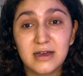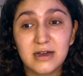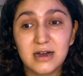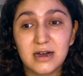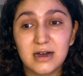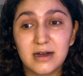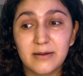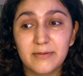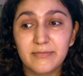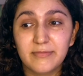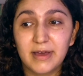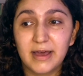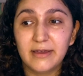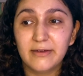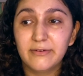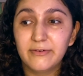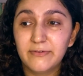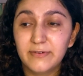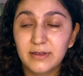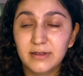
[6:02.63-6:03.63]
I
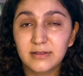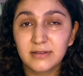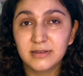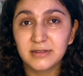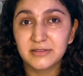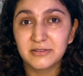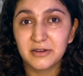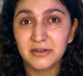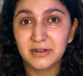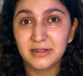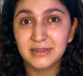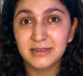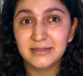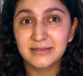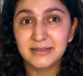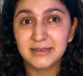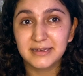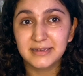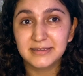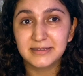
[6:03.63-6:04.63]
feel it totally
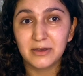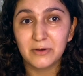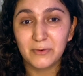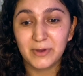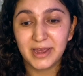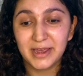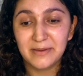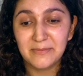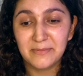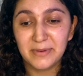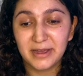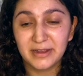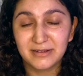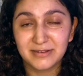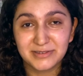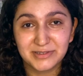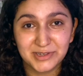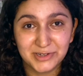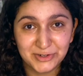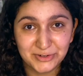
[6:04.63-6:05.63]
takes away my
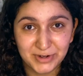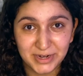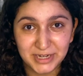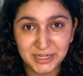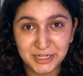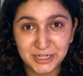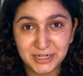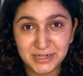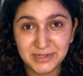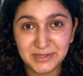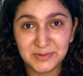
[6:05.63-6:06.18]
concentration,